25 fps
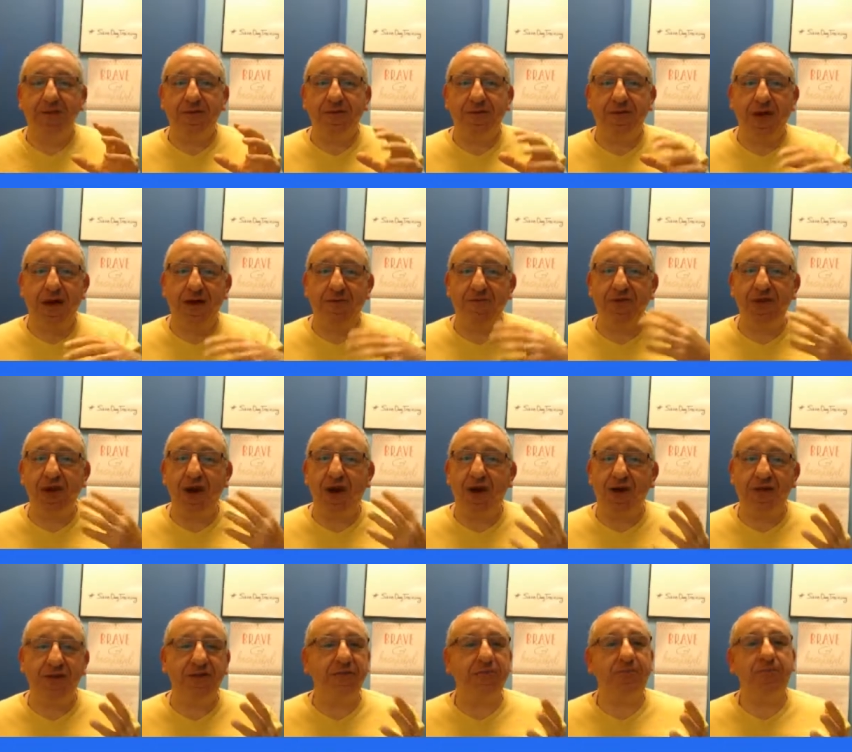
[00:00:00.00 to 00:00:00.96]
Now the
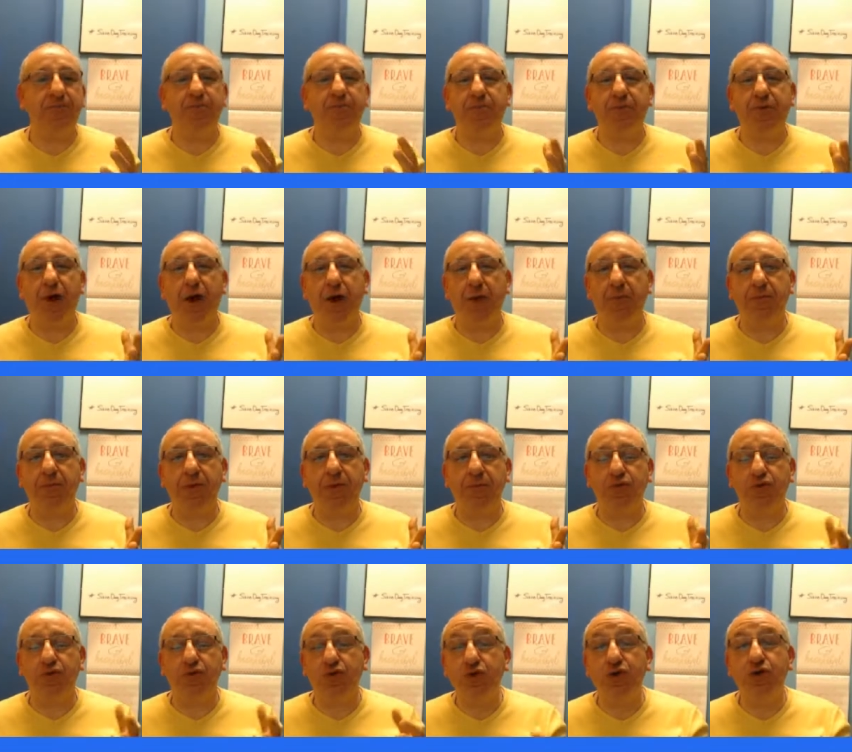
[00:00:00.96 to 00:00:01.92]
other
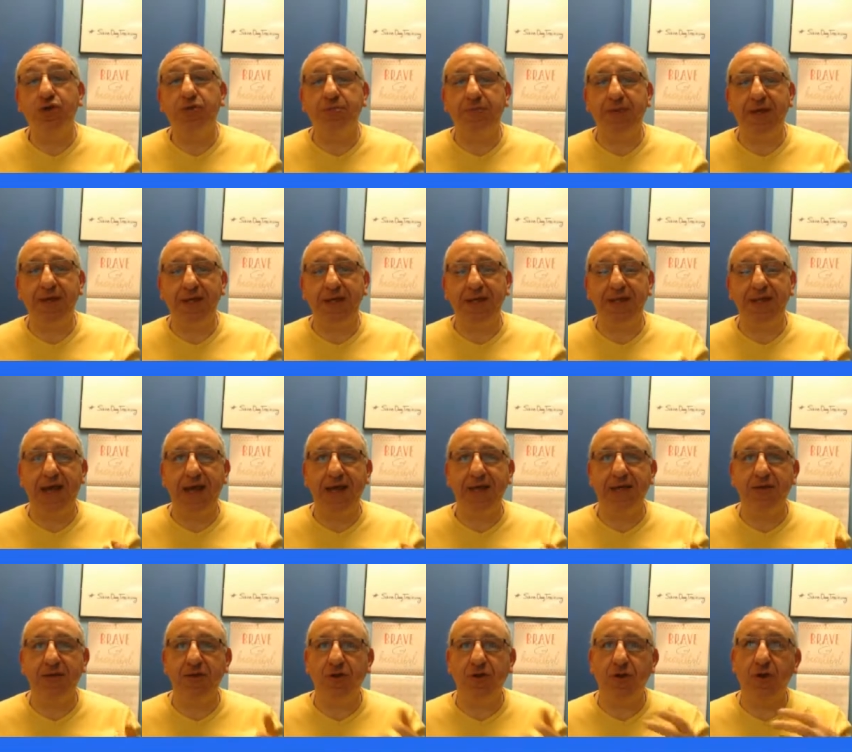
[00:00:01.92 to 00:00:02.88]
problem could be
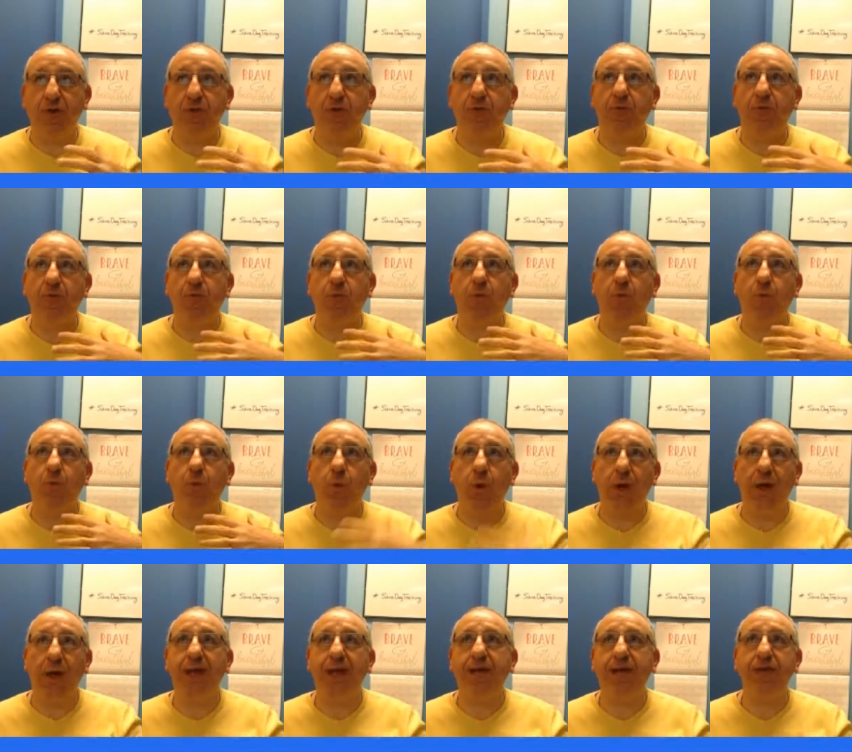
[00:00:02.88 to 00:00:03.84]
that you know
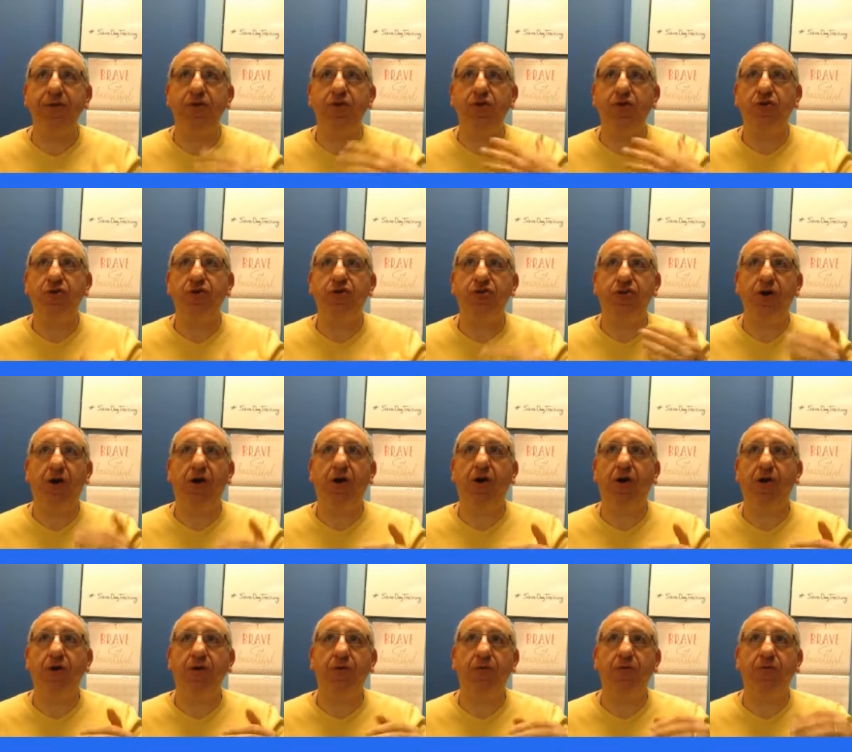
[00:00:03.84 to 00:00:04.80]
when your
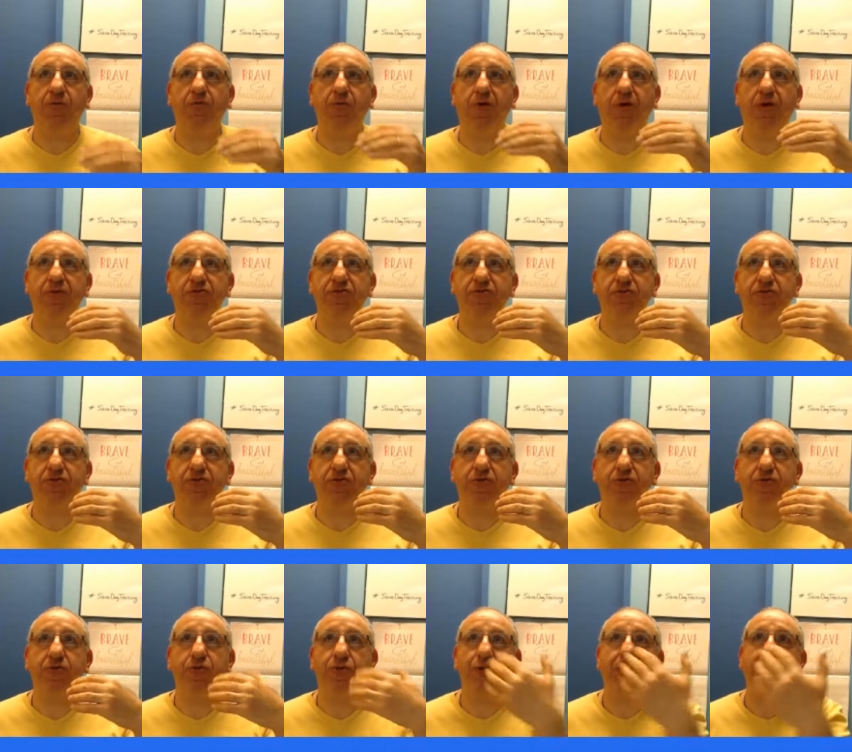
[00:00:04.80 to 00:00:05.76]
dog was
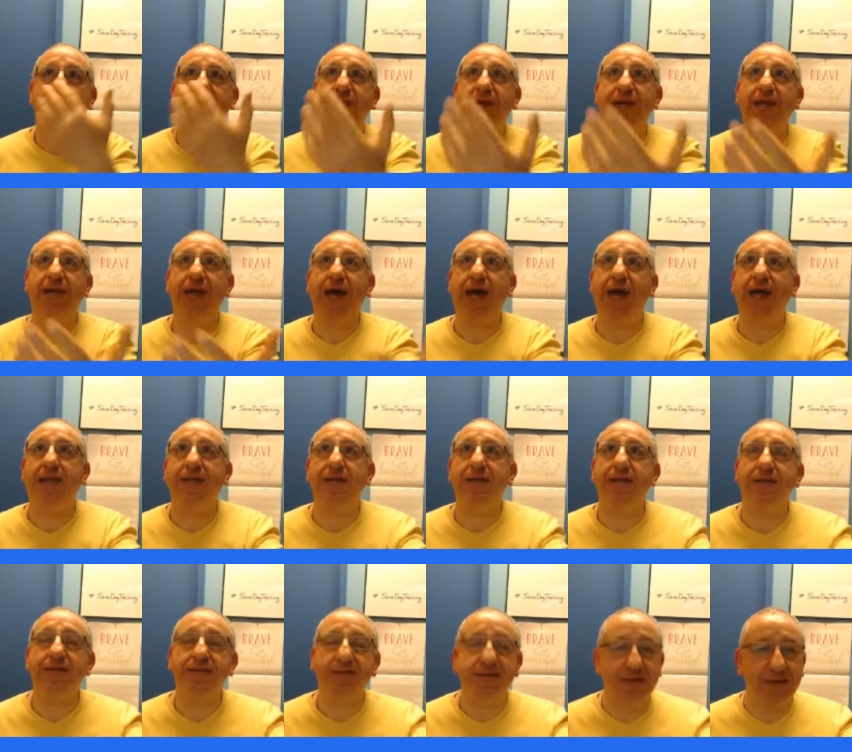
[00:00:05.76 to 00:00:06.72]
looking at
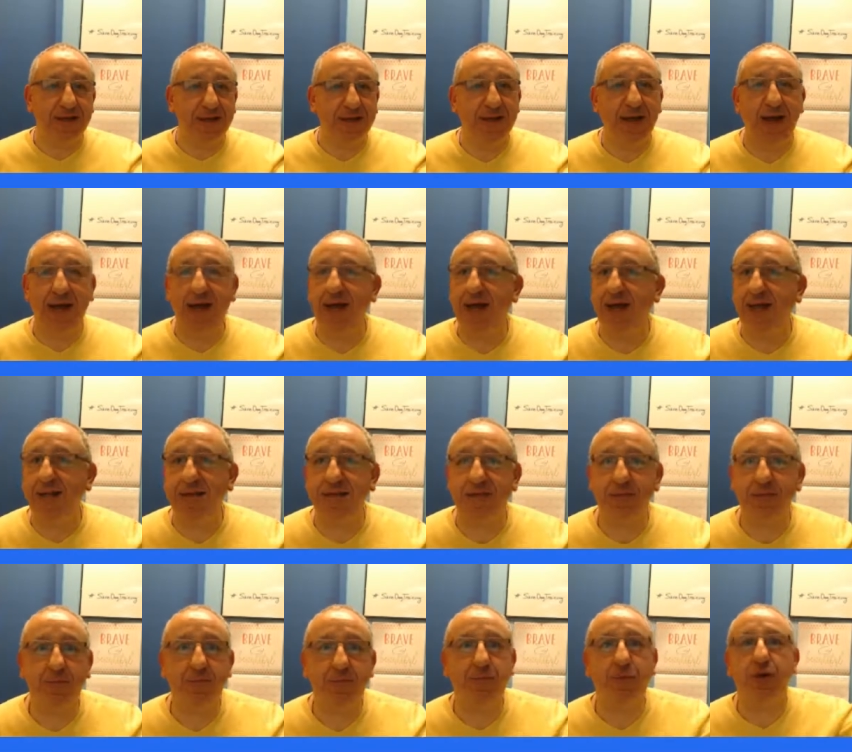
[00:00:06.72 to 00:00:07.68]
let's say at
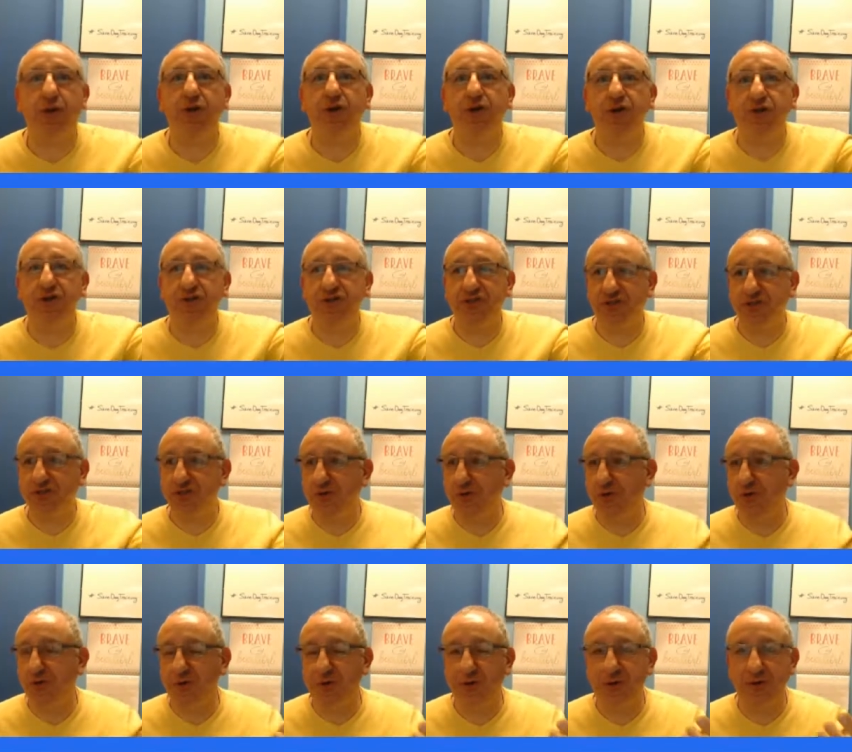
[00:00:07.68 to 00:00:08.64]
birds
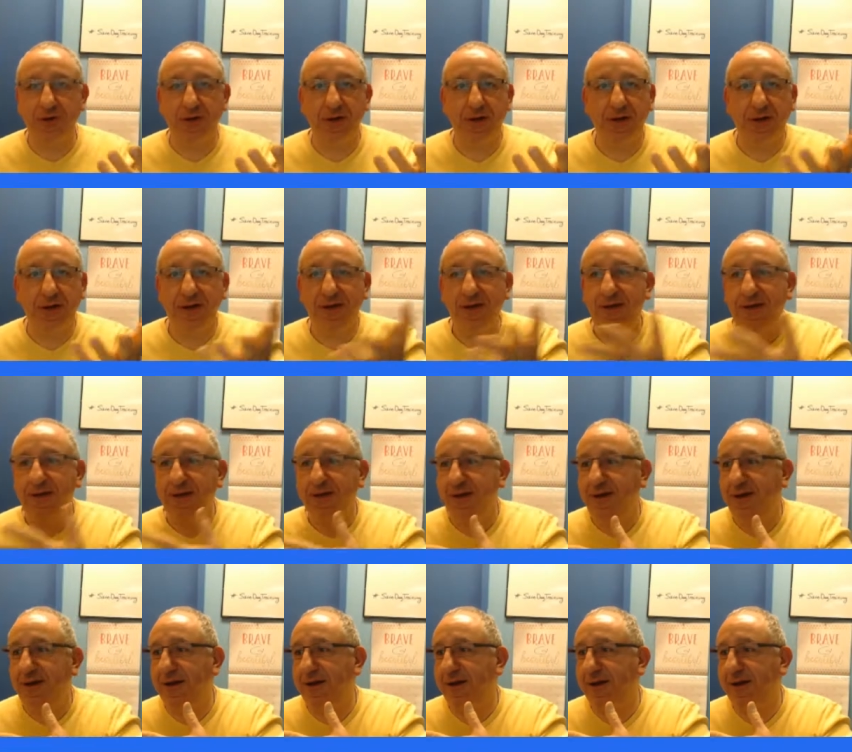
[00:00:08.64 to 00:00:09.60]
or
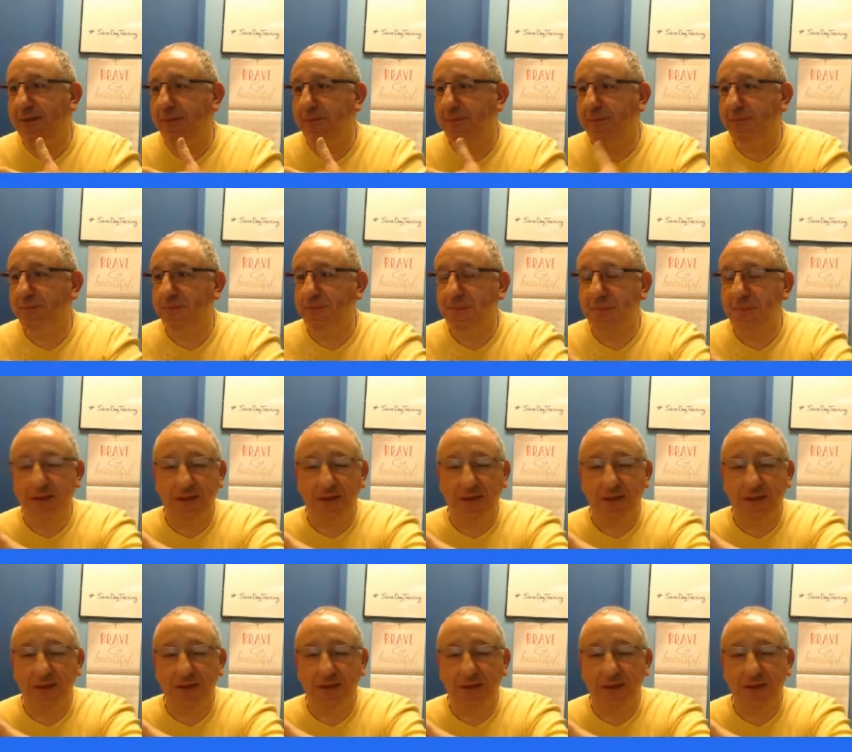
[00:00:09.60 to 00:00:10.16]
um,